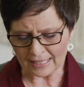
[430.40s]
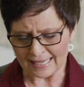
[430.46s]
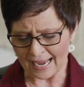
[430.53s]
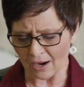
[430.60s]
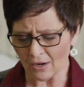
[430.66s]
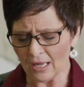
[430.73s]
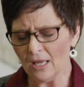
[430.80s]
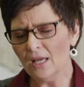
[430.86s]

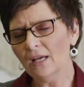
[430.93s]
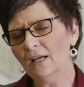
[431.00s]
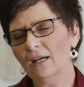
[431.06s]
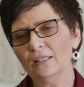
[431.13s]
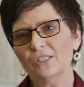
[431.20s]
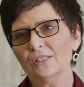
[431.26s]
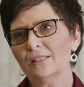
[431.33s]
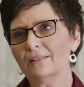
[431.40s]
Now,
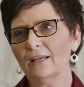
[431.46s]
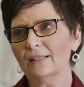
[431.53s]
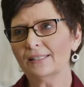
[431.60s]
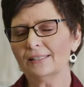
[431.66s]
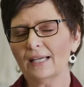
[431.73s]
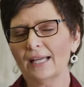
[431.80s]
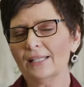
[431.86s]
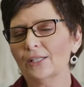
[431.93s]
just a
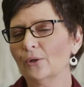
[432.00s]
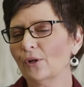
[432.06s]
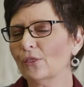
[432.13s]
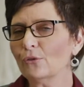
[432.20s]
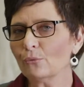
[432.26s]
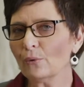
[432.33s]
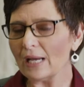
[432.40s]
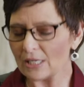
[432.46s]
side note, a
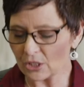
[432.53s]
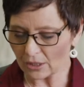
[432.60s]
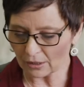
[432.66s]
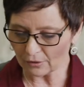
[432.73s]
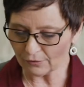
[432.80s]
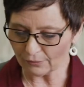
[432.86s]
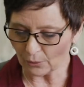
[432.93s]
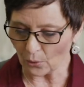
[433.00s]

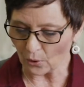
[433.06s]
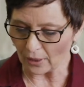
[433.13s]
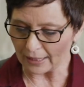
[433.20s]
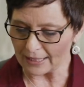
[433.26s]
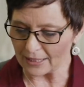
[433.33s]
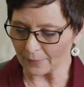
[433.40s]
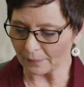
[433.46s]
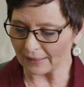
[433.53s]
threshing floor
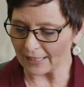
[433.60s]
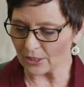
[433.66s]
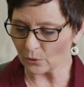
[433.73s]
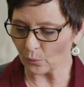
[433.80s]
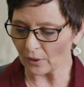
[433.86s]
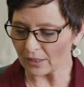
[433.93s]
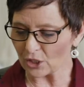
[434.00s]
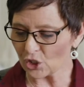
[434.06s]
is a place
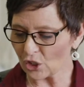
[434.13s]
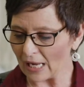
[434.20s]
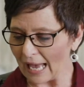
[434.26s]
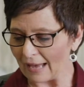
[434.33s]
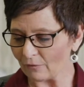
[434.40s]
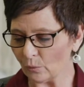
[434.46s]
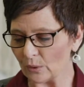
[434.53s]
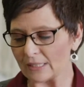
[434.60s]
where the
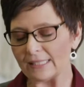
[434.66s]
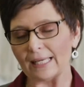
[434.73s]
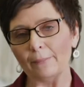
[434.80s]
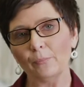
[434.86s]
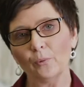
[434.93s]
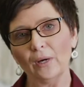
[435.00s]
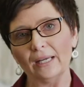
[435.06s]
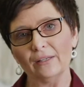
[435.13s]
chaff was
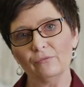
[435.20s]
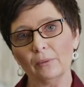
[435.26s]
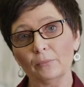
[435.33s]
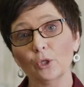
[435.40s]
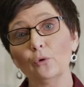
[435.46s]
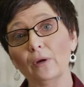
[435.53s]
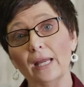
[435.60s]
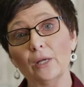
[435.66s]
separated from the
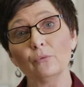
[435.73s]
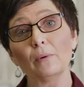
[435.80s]
grain.